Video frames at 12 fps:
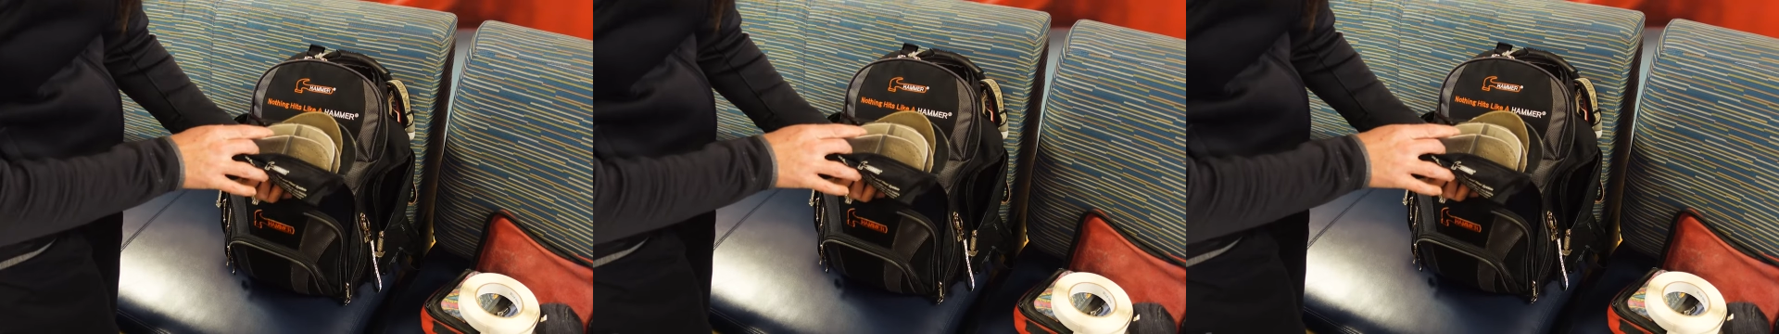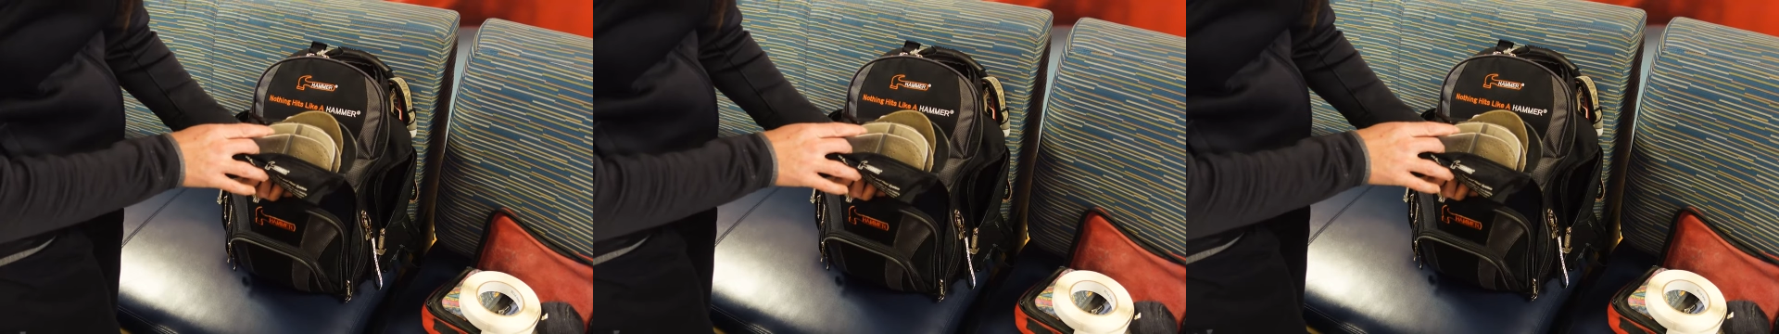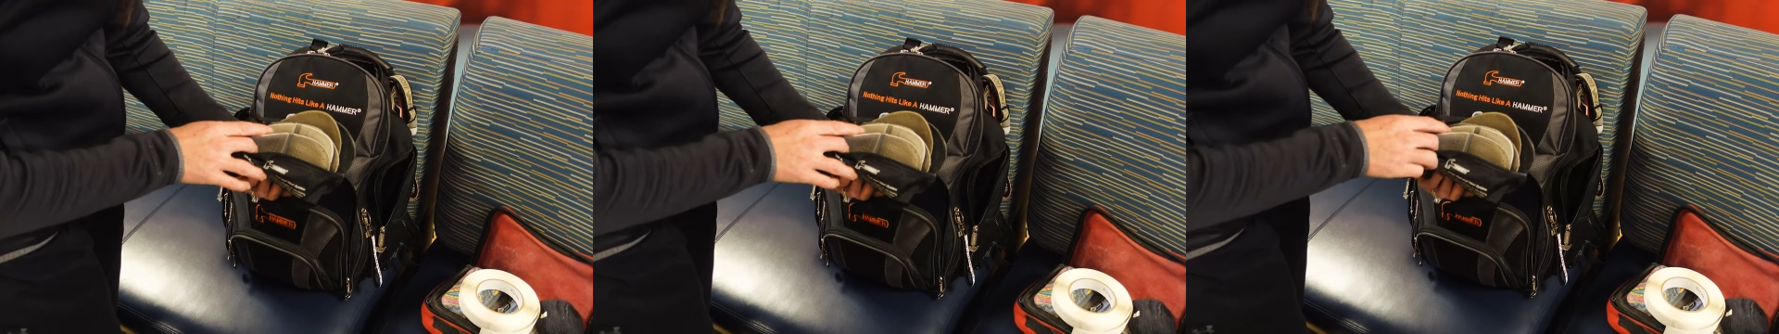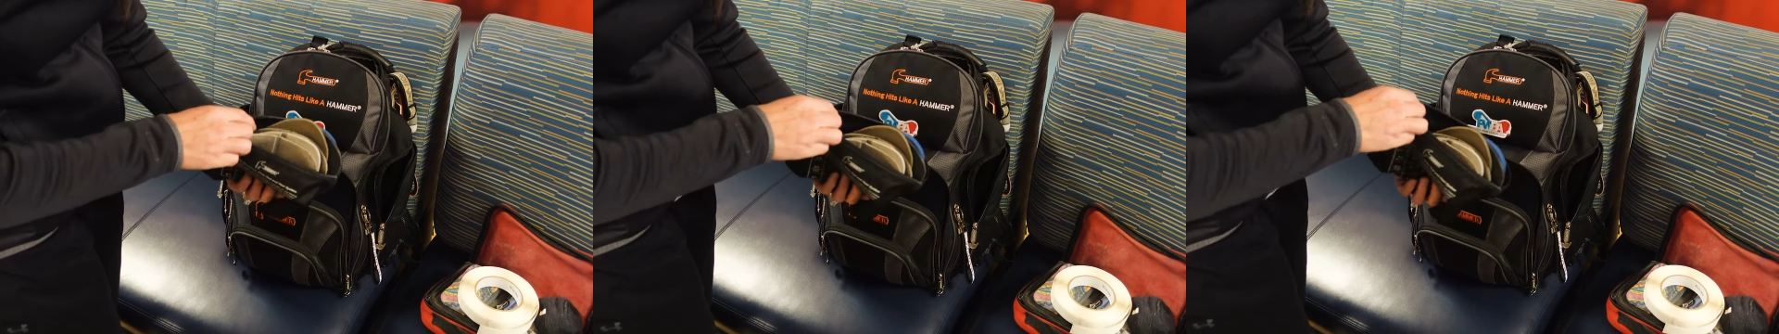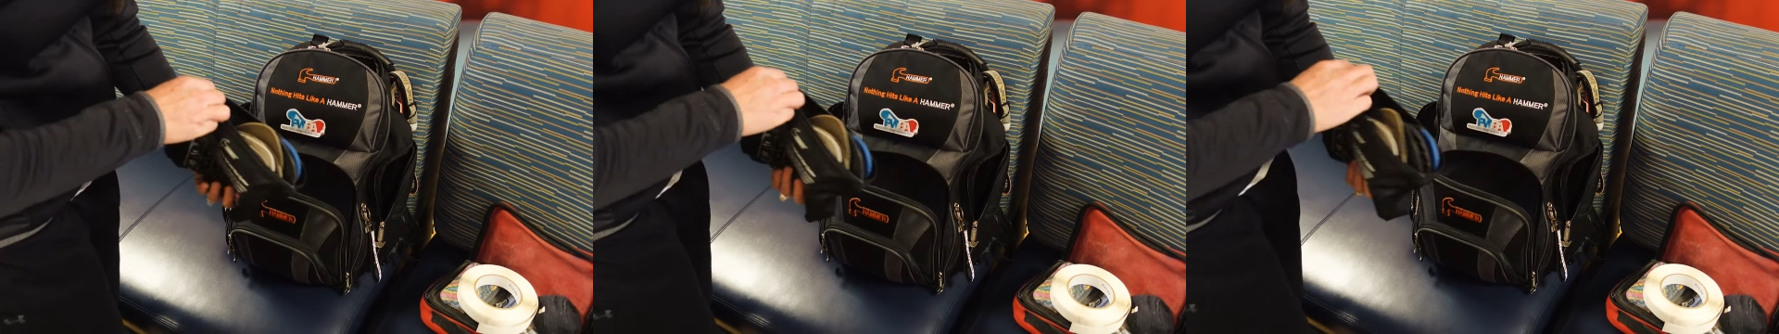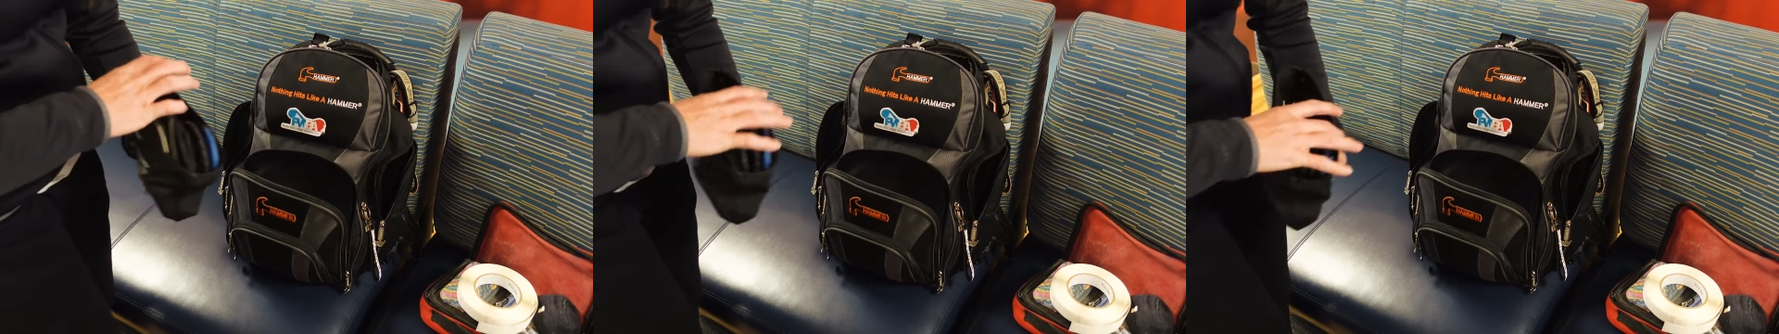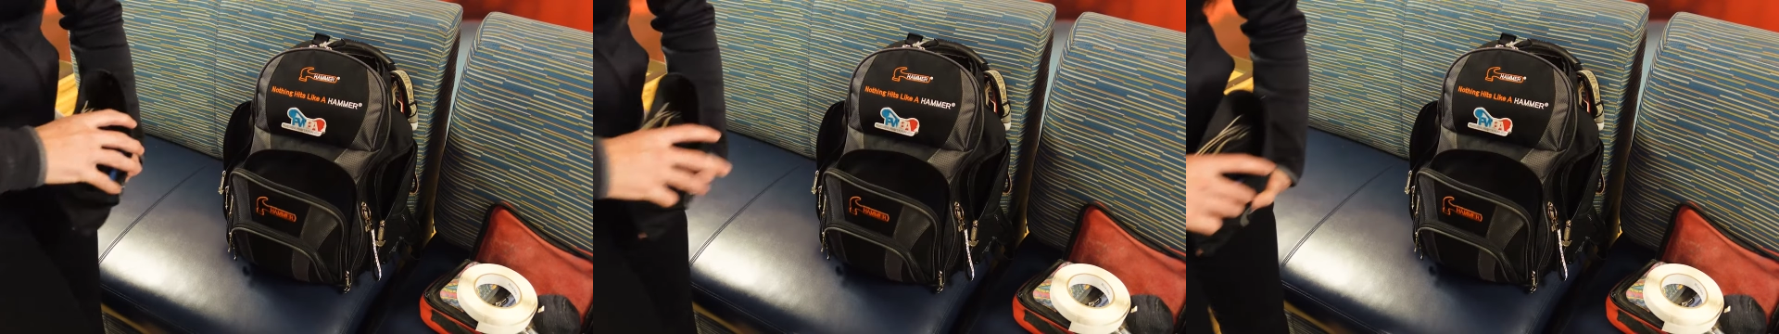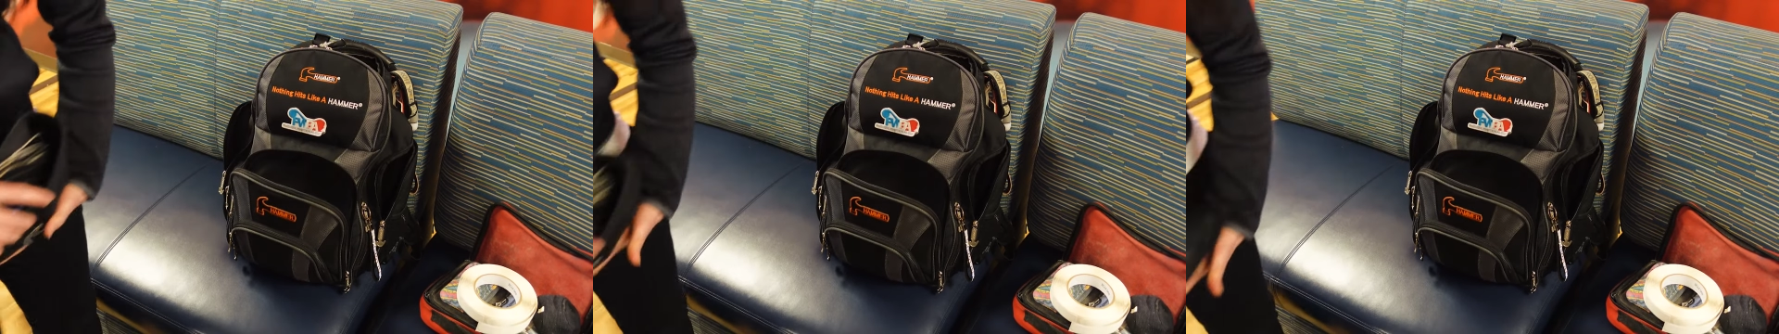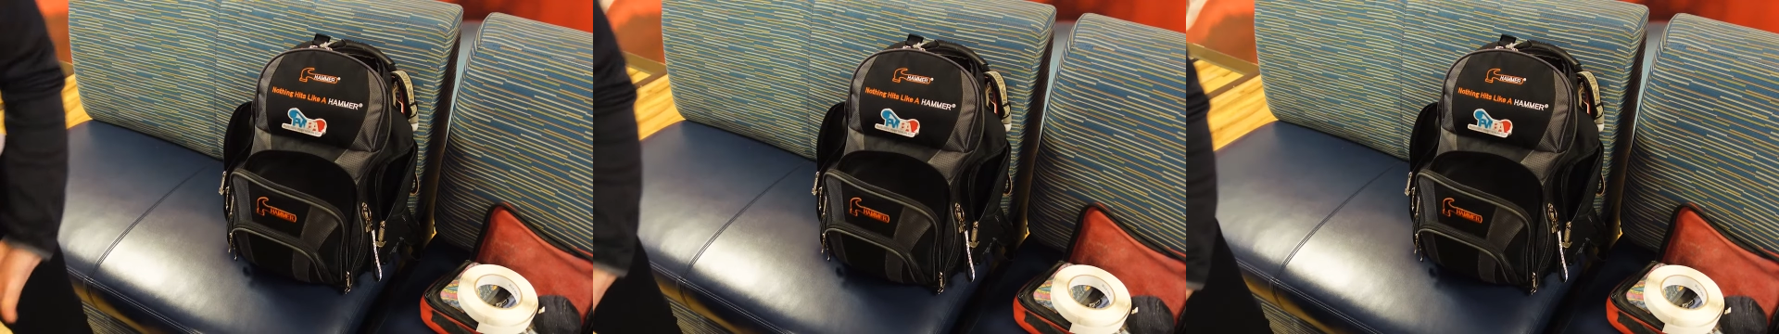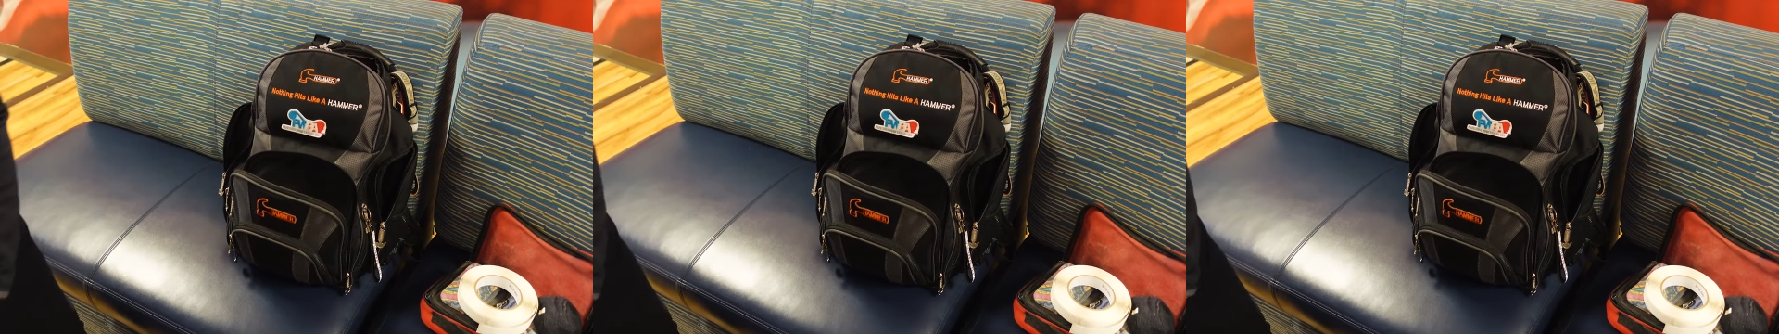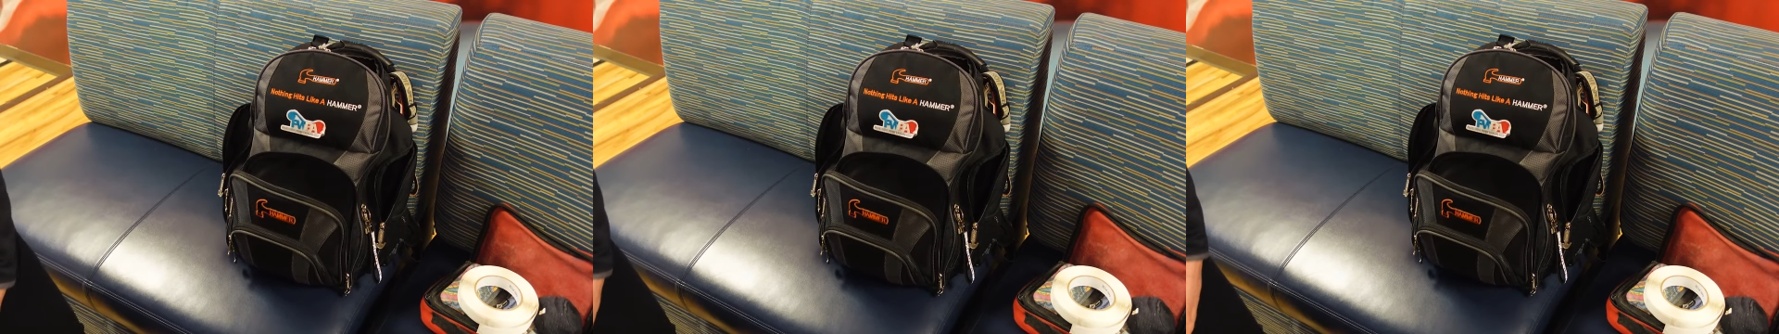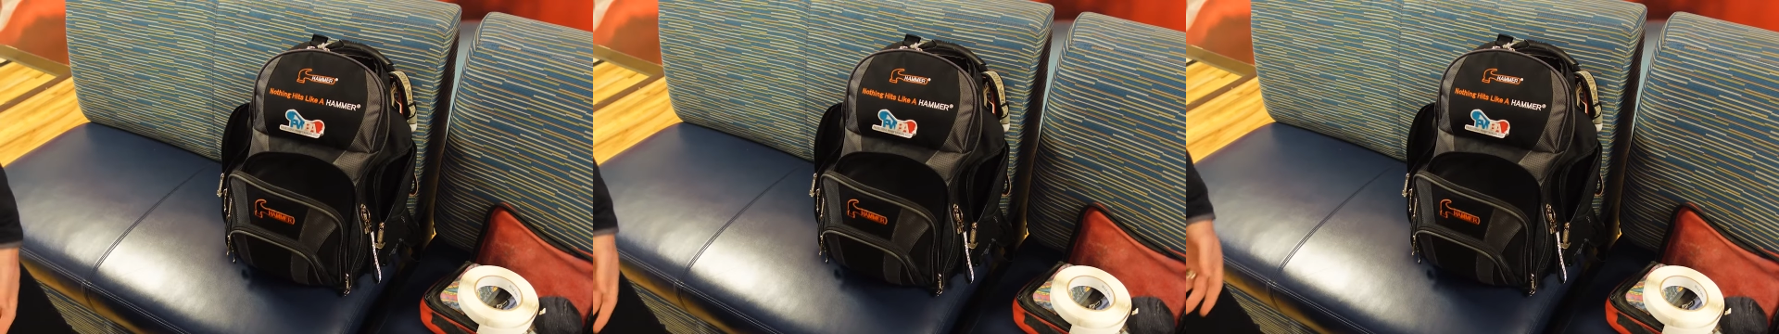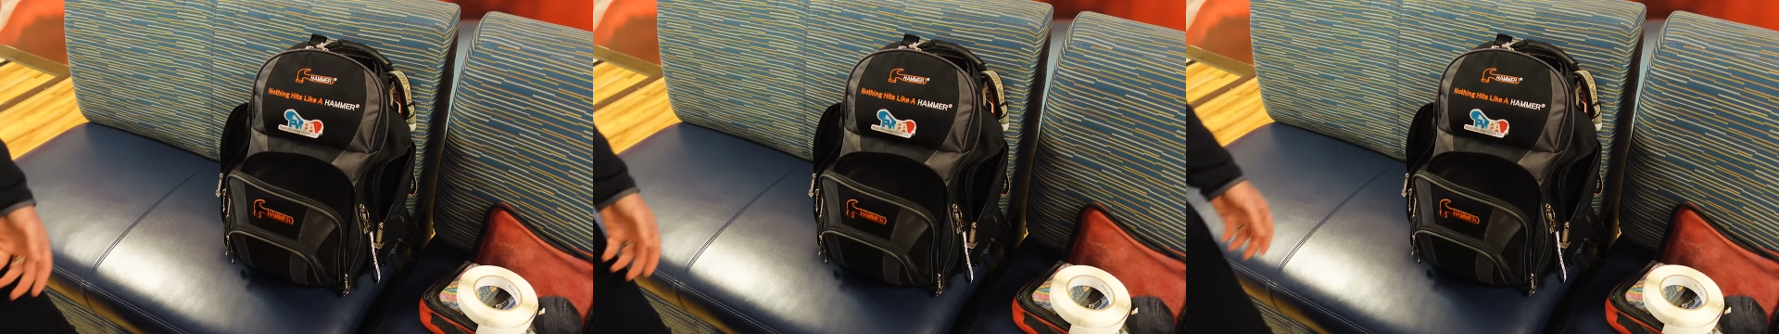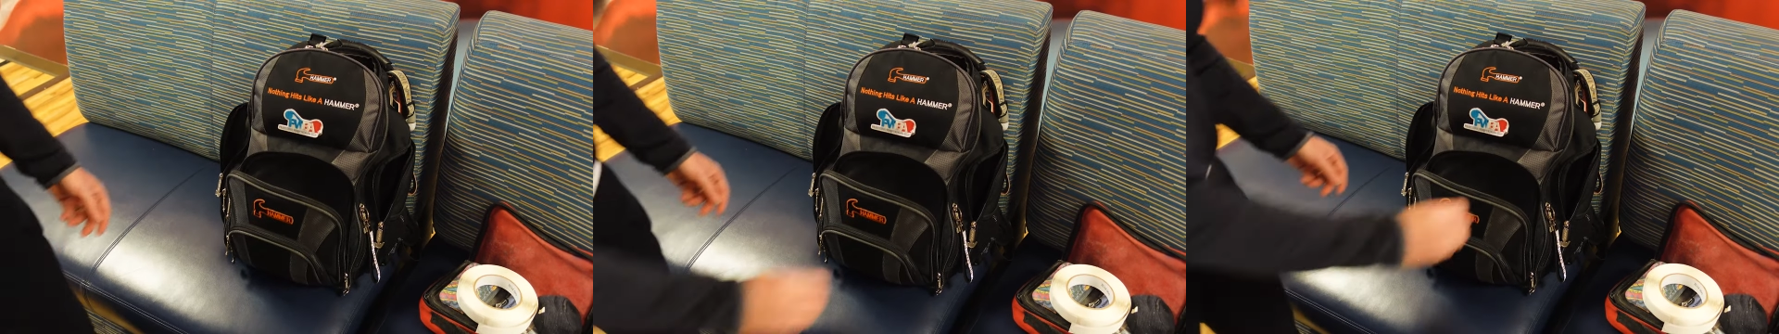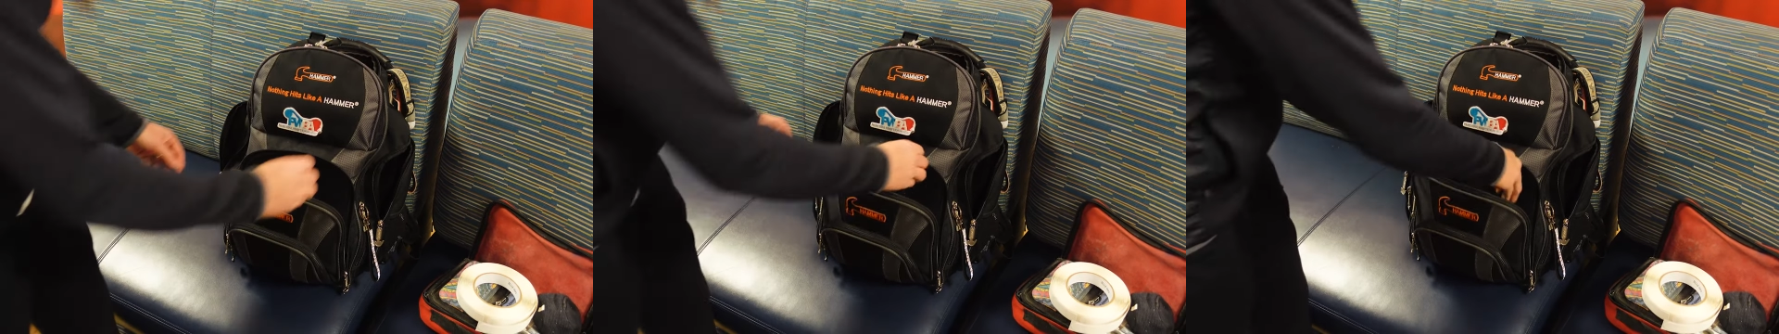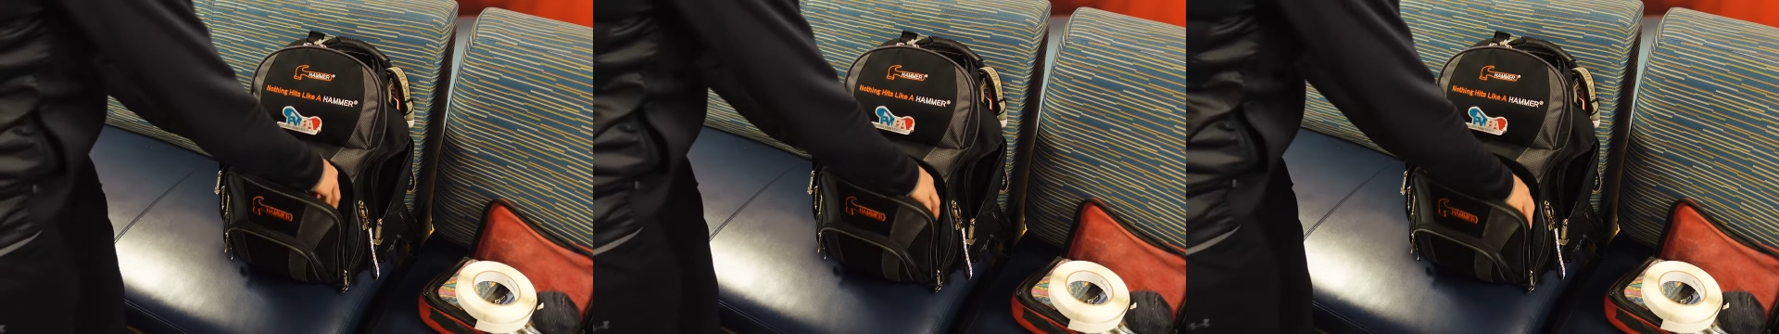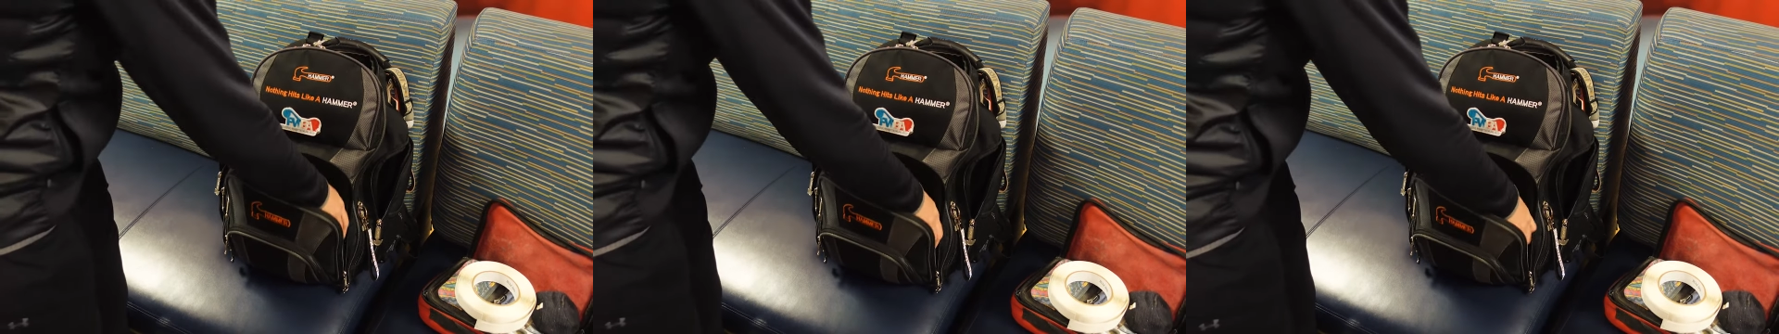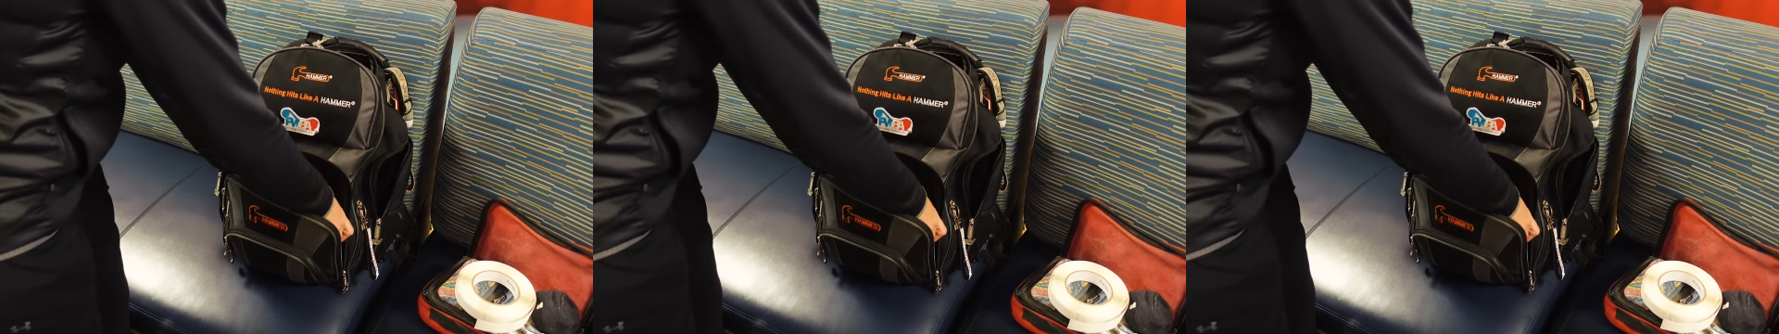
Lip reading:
(no speaker visible)